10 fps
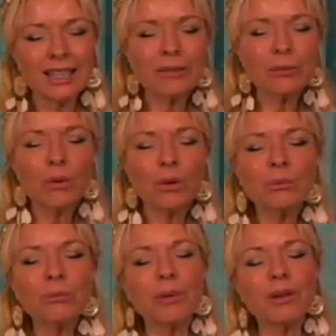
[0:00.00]
It
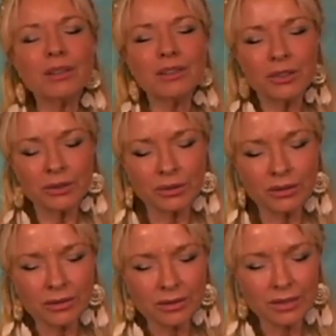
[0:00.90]
won't bother you.
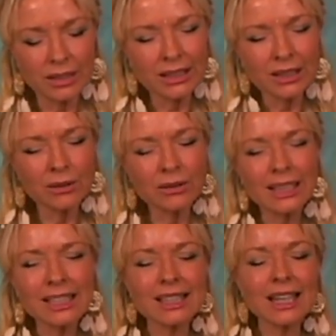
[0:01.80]
You know,
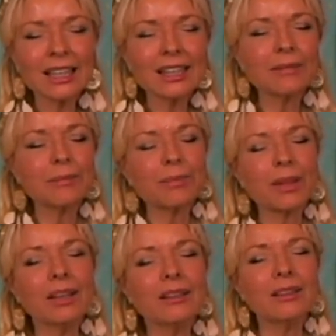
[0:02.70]
it's like
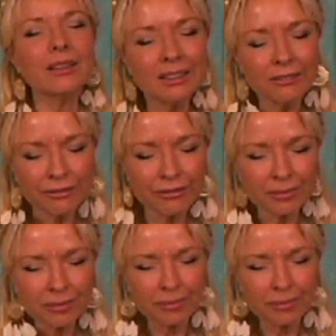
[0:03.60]
a thief.